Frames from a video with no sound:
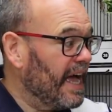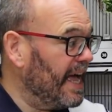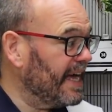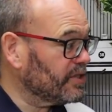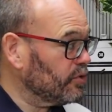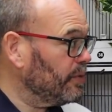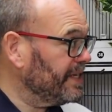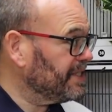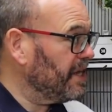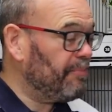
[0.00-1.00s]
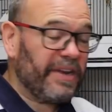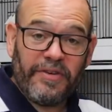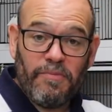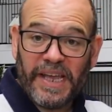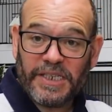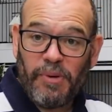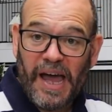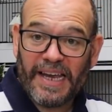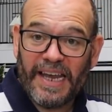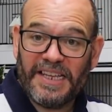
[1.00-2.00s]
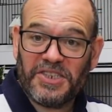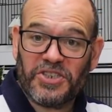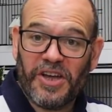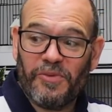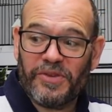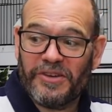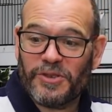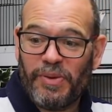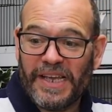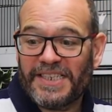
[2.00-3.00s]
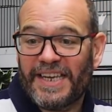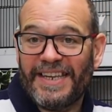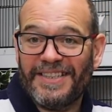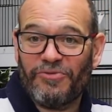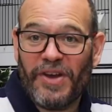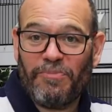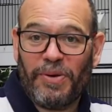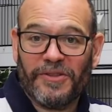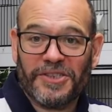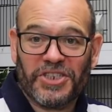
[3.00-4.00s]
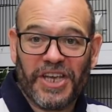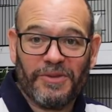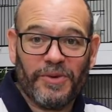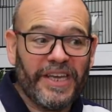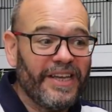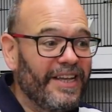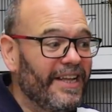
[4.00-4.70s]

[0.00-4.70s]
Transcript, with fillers: Uh, as always, a bit of a mixed bag. Let's start with those pesky little redpolls, shall we?